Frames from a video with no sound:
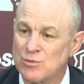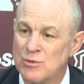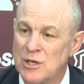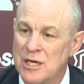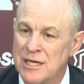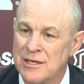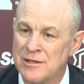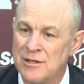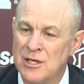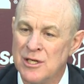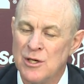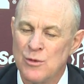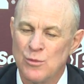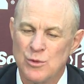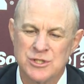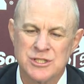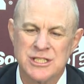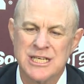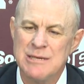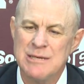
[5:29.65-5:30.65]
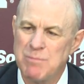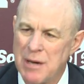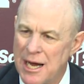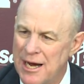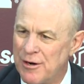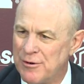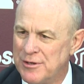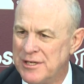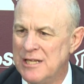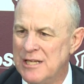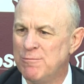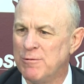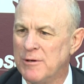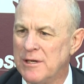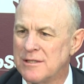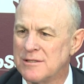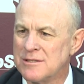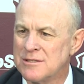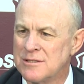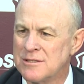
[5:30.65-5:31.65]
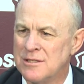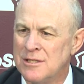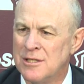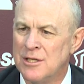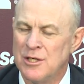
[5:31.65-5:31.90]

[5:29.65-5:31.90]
run was key by our defense.